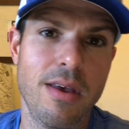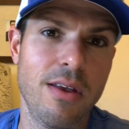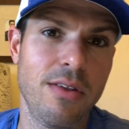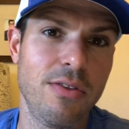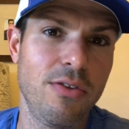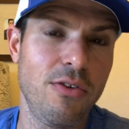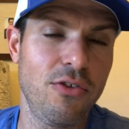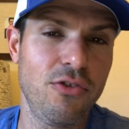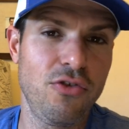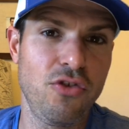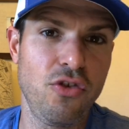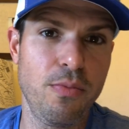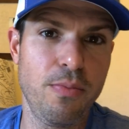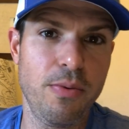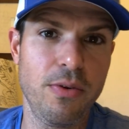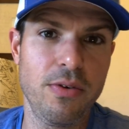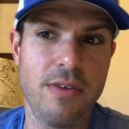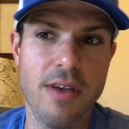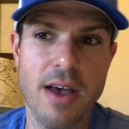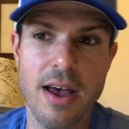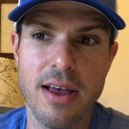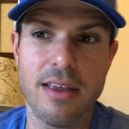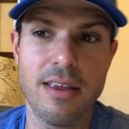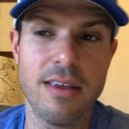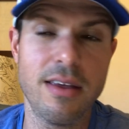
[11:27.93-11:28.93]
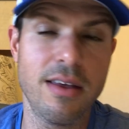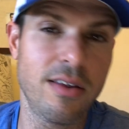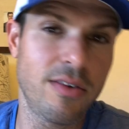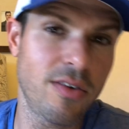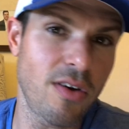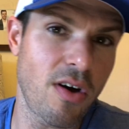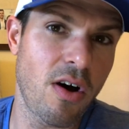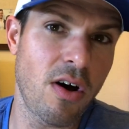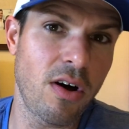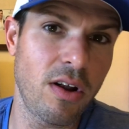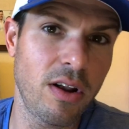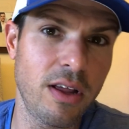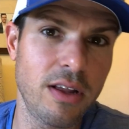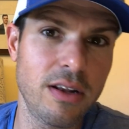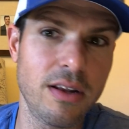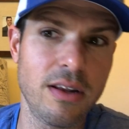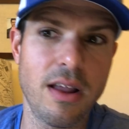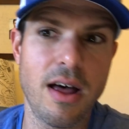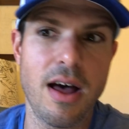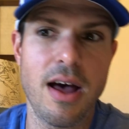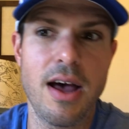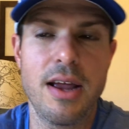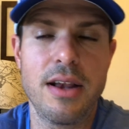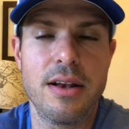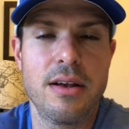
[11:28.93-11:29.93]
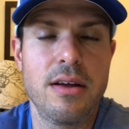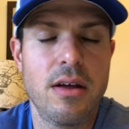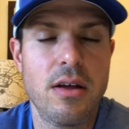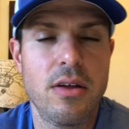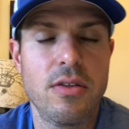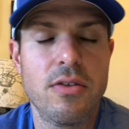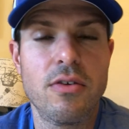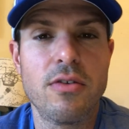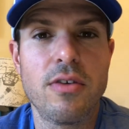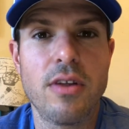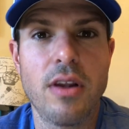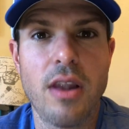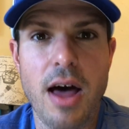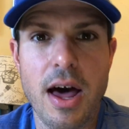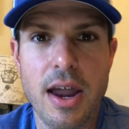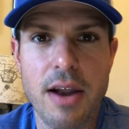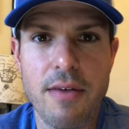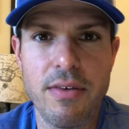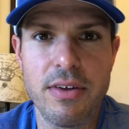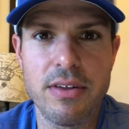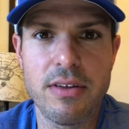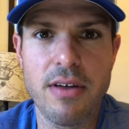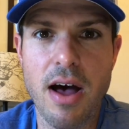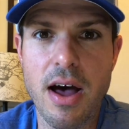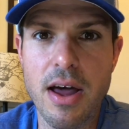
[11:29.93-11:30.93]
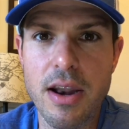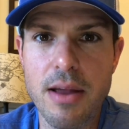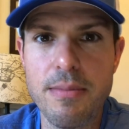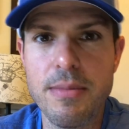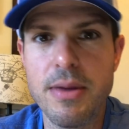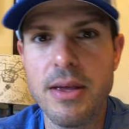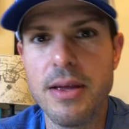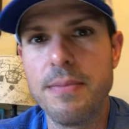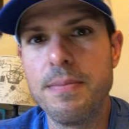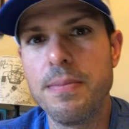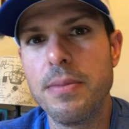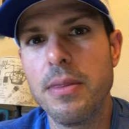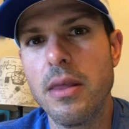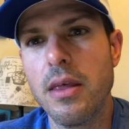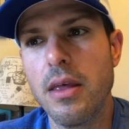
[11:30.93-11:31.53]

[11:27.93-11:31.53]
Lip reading: They're super techy. It's all online. There's a lot of autonomy.